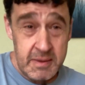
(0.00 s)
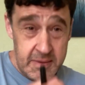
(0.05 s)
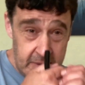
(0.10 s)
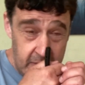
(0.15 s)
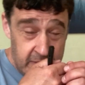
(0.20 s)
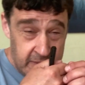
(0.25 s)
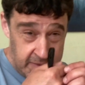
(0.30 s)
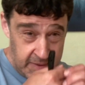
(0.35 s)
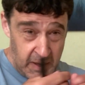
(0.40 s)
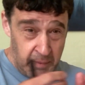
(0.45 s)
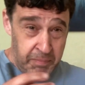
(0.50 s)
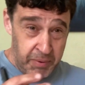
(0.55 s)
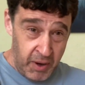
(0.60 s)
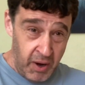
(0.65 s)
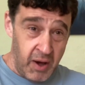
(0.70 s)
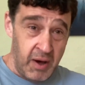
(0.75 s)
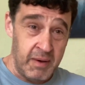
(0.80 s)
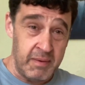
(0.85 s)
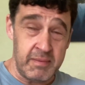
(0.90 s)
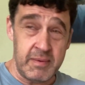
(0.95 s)
A
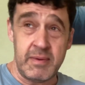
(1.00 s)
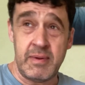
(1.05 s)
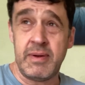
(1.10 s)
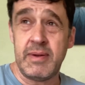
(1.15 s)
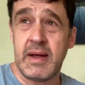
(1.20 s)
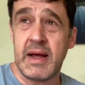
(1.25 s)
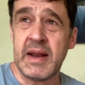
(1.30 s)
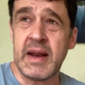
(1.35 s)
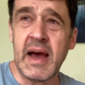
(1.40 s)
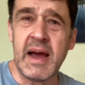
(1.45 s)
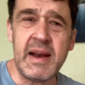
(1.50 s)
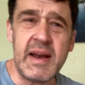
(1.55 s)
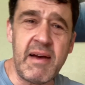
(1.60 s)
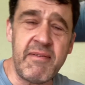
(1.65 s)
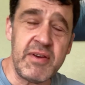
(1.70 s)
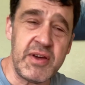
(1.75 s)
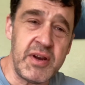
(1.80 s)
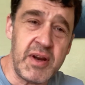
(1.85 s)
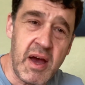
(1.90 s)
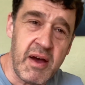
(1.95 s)
plot, and I
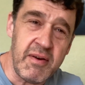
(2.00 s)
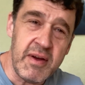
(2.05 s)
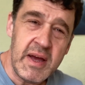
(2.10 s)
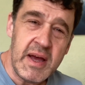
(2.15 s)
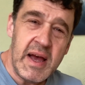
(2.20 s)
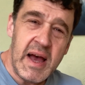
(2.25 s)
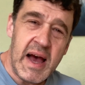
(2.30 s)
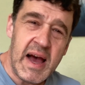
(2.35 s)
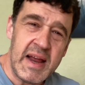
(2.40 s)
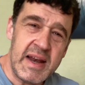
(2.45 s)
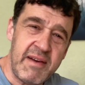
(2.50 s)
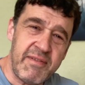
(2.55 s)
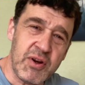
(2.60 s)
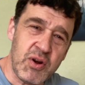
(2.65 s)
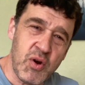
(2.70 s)
never